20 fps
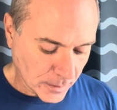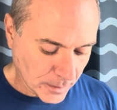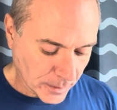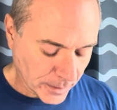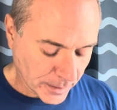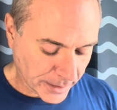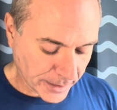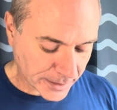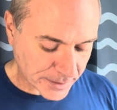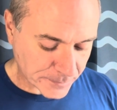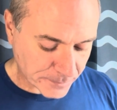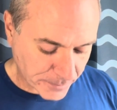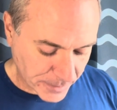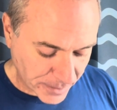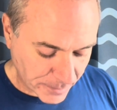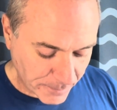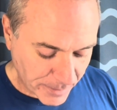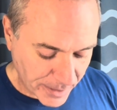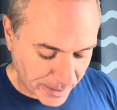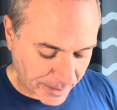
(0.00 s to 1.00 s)
And he
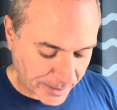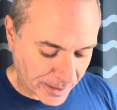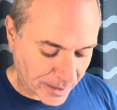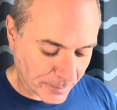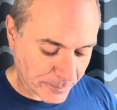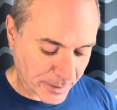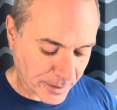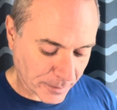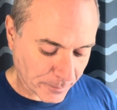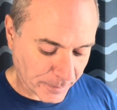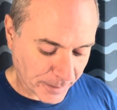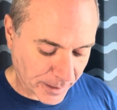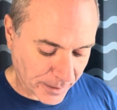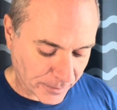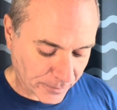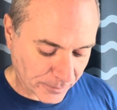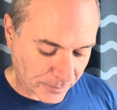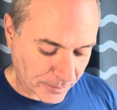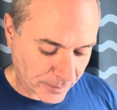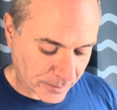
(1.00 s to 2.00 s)
made a comment
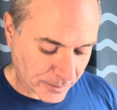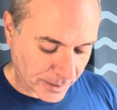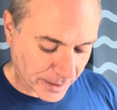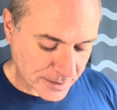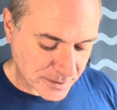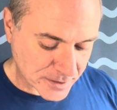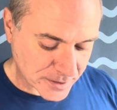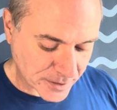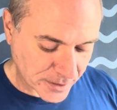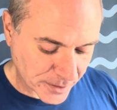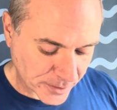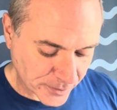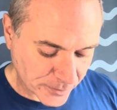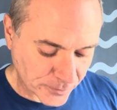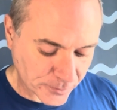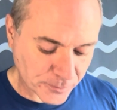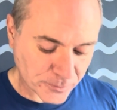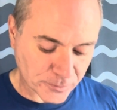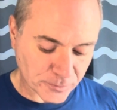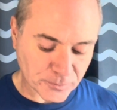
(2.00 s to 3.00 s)
about, I see
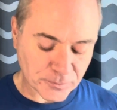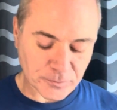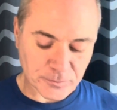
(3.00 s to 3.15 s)
you